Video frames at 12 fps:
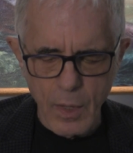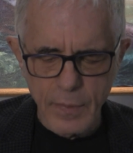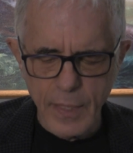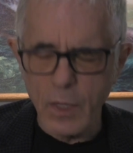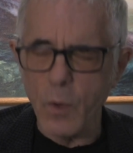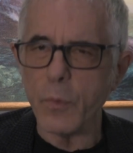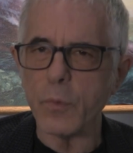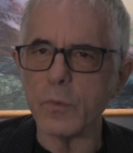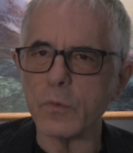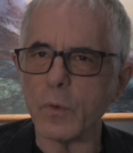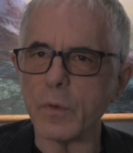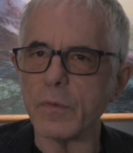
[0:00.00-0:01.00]
They go through
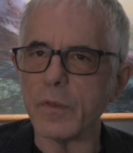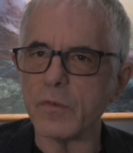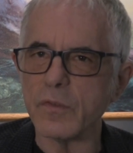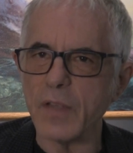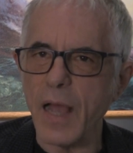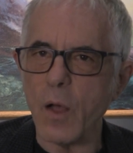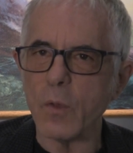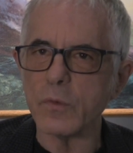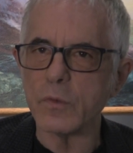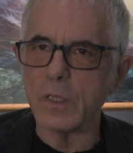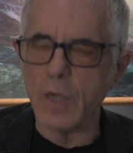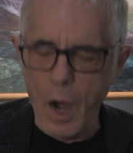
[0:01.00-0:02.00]
sort of the
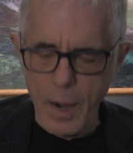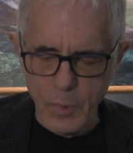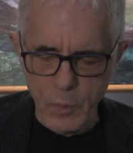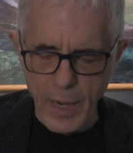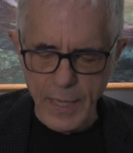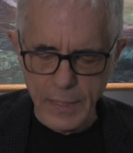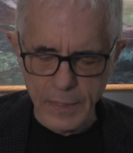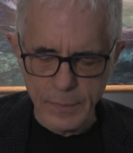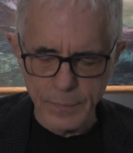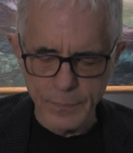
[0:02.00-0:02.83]
cell's garburator.